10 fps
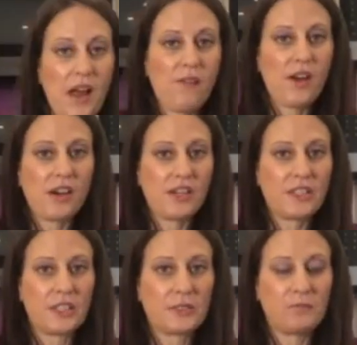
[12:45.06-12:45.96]
We have
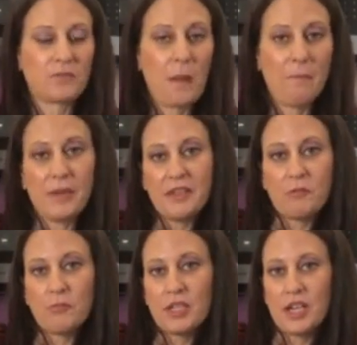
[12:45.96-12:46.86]
our
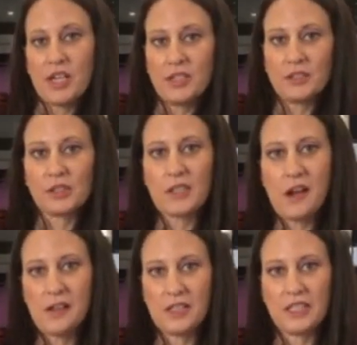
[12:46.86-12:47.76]
beet potato
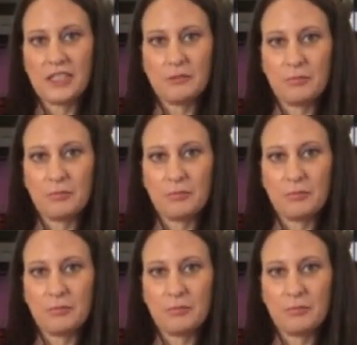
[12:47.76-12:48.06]
salad.